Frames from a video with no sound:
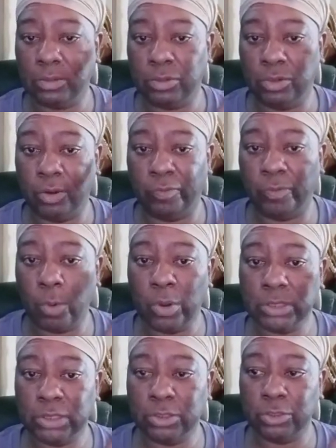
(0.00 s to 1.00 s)
Your
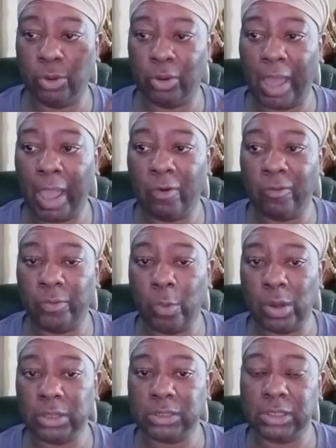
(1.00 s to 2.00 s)
voice, your loud
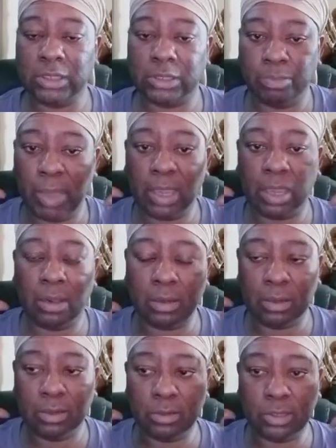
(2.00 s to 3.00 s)
voice is making
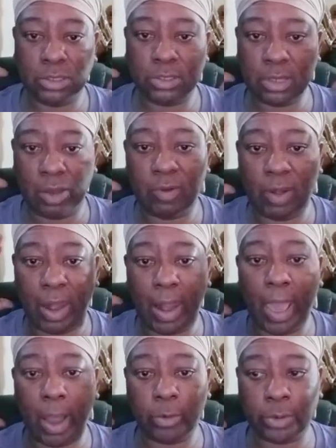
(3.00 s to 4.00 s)
the stuff
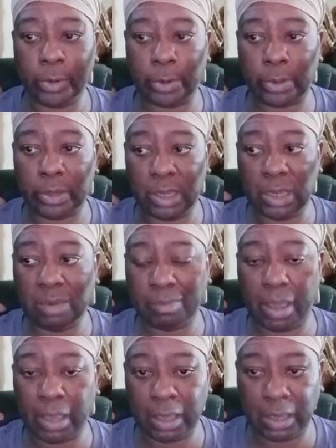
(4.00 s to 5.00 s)
louder in
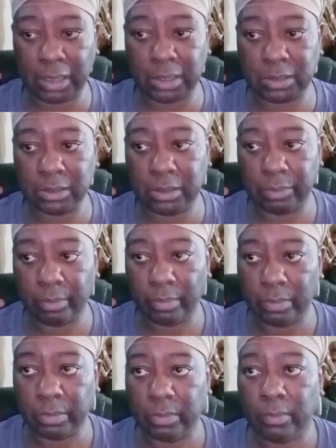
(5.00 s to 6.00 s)
my head
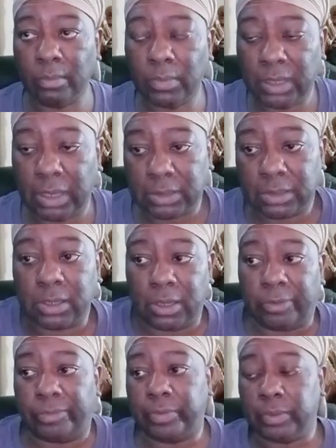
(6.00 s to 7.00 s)
and
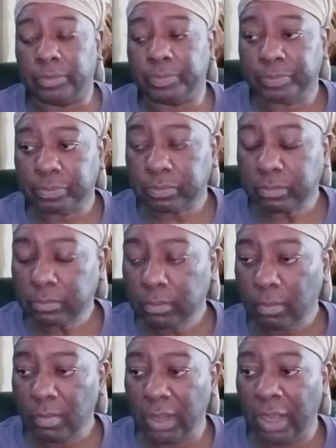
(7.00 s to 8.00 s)
stuff.
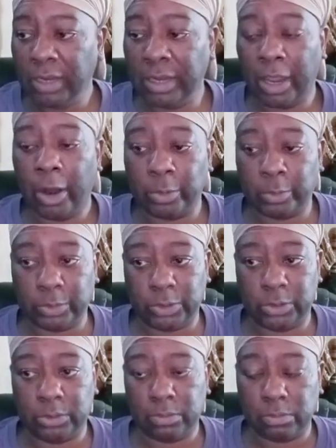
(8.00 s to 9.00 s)
And it
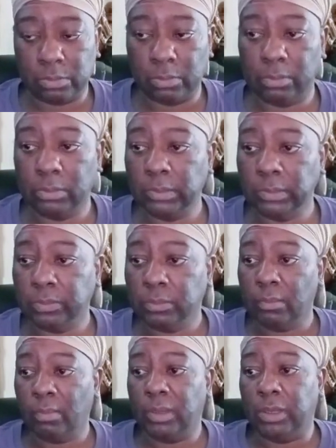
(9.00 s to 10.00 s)
hurts.
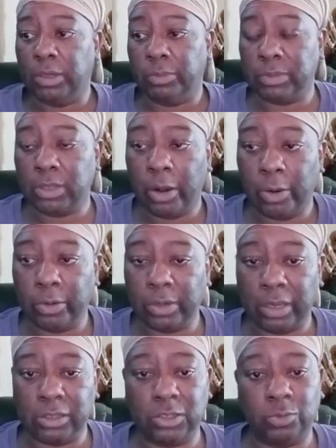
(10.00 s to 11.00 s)
And it was
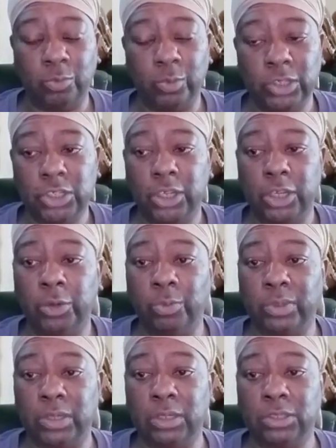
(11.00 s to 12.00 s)
hurting. I just wish it
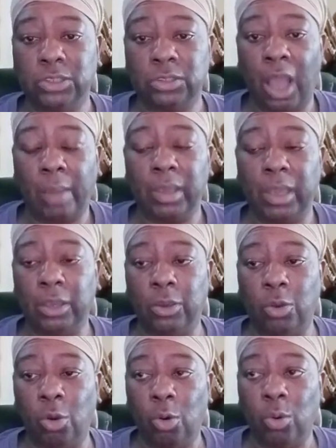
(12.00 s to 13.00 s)
would have stopped
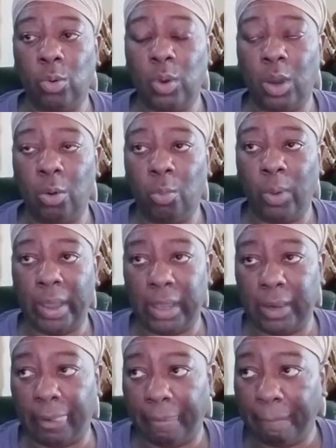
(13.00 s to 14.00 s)
and go away.